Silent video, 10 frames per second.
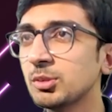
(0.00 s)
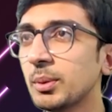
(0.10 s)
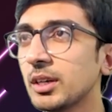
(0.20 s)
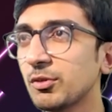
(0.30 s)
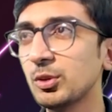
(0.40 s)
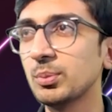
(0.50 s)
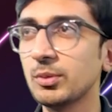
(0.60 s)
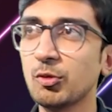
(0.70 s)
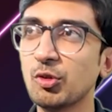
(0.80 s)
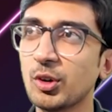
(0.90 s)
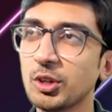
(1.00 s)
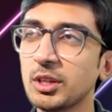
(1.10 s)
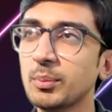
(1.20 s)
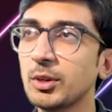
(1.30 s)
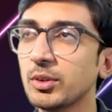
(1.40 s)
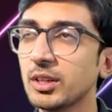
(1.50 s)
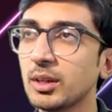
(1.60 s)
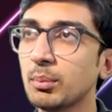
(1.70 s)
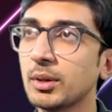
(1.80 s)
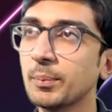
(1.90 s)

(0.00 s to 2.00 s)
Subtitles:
but if you want to keep it, you can keep it.